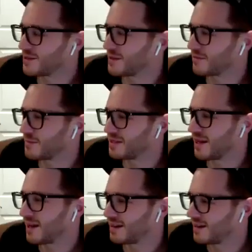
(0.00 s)
saw something from
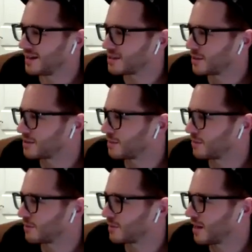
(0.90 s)
Madonna. I saw
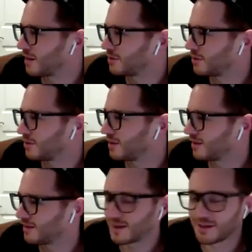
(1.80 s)
something from Gal Gadot.
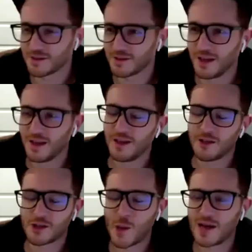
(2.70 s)
Like
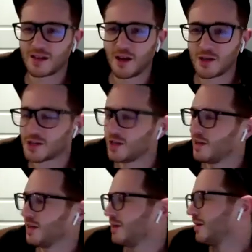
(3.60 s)
they're so out of touch
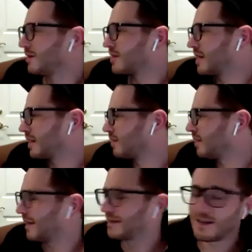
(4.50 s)
because like
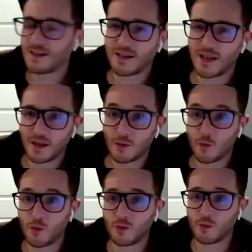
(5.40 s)
at the end of the
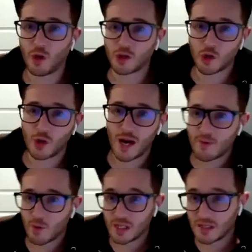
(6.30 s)
day, while sure
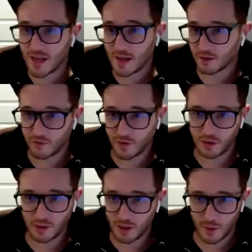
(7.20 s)
everyone's entitled to
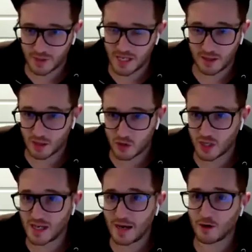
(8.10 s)
feel upset and
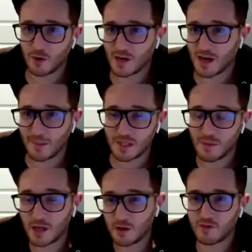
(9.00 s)
stressed out, and no matter how much
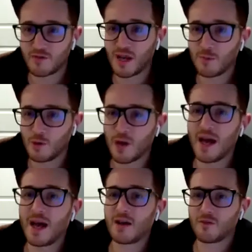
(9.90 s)
money or fame you
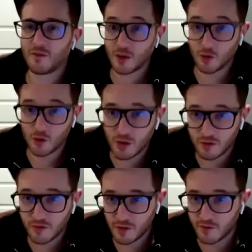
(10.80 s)
have, like you
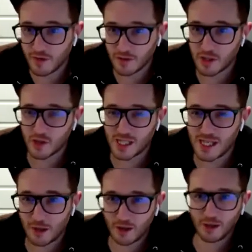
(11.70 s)
still feel very stressed
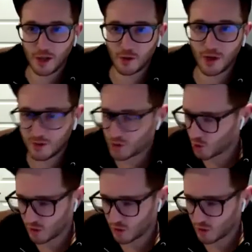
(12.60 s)
out and alone and